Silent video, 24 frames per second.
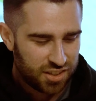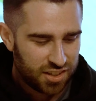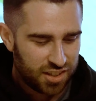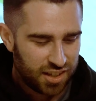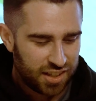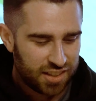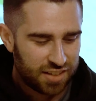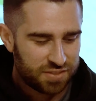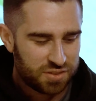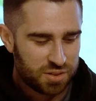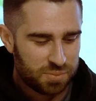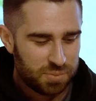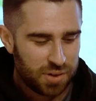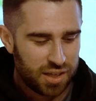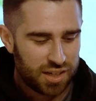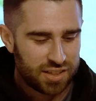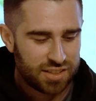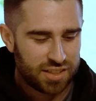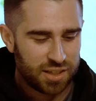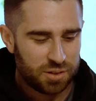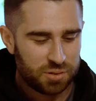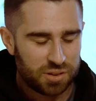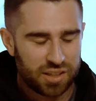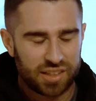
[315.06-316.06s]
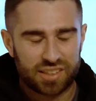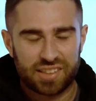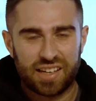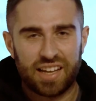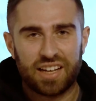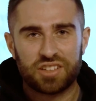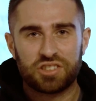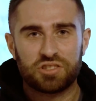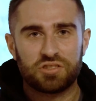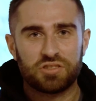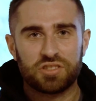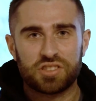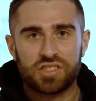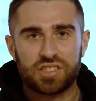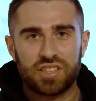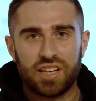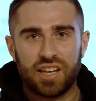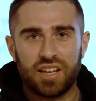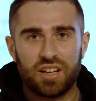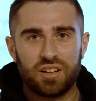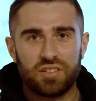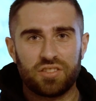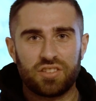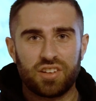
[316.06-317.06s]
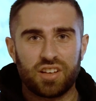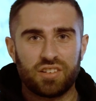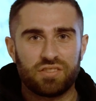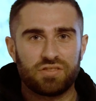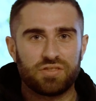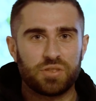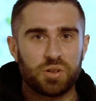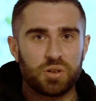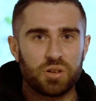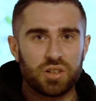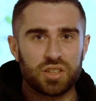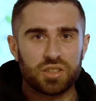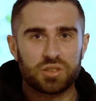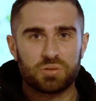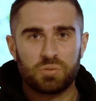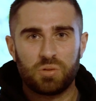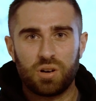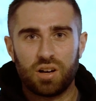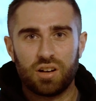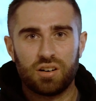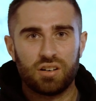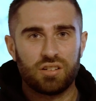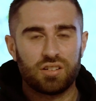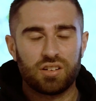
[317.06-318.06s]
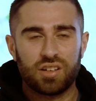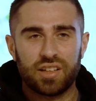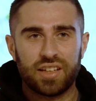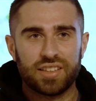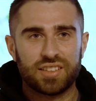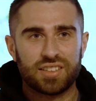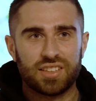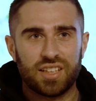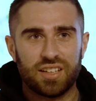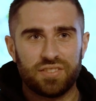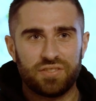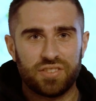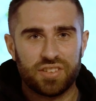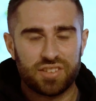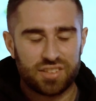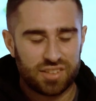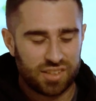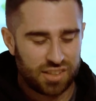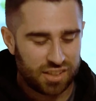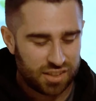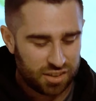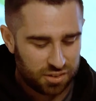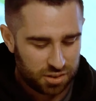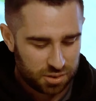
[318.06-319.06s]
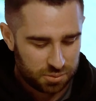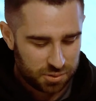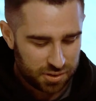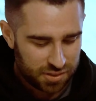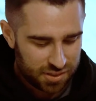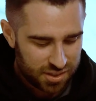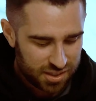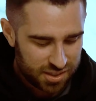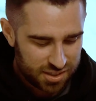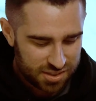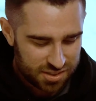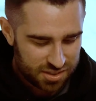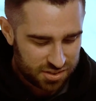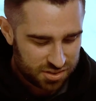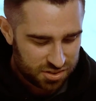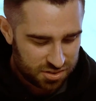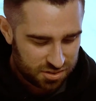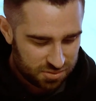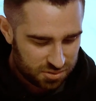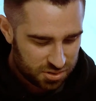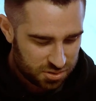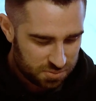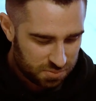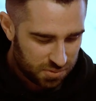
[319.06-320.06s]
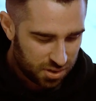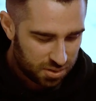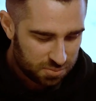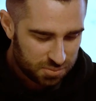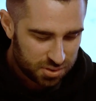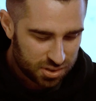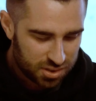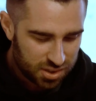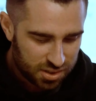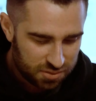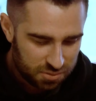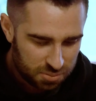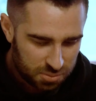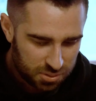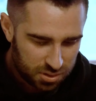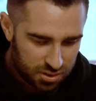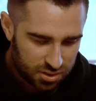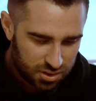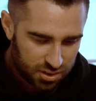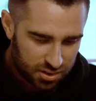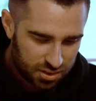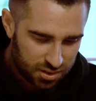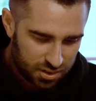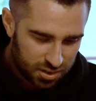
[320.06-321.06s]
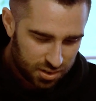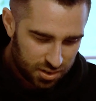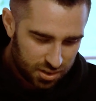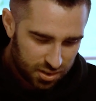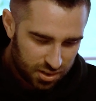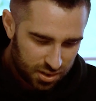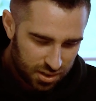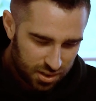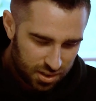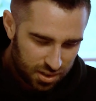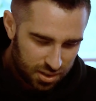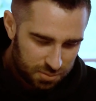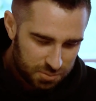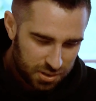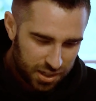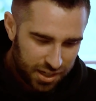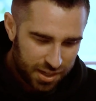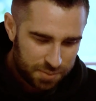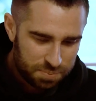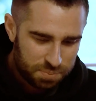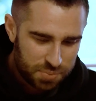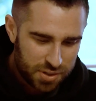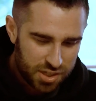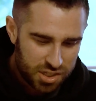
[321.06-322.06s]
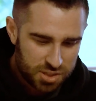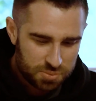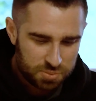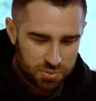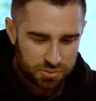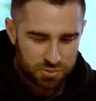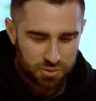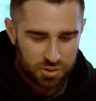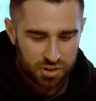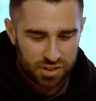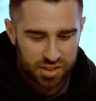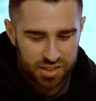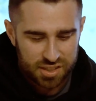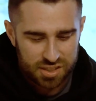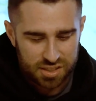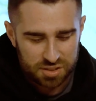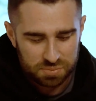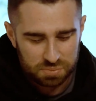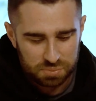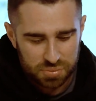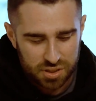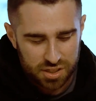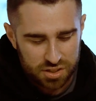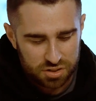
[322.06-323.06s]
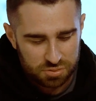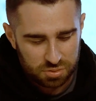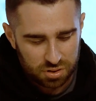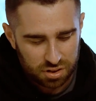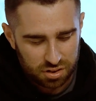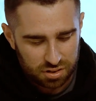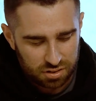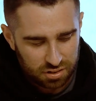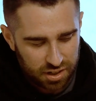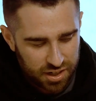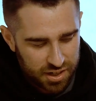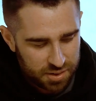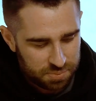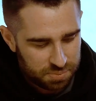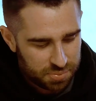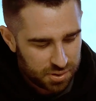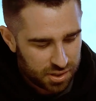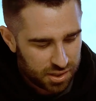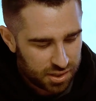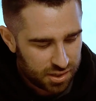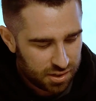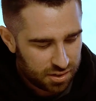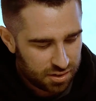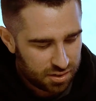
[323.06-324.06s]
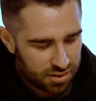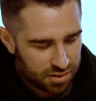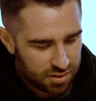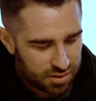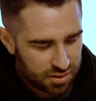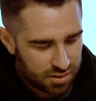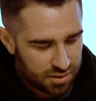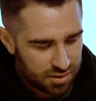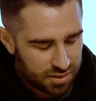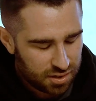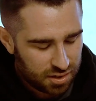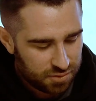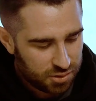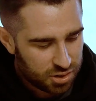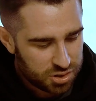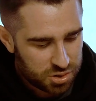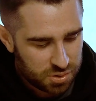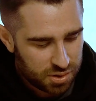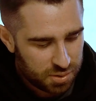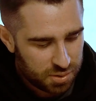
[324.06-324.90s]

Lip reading: I love to meditate with like natural sounds like forest, water, and all that stuff. And to hear it with these is just unbelievable. And I had Beats before this, and Beats were great, but I've also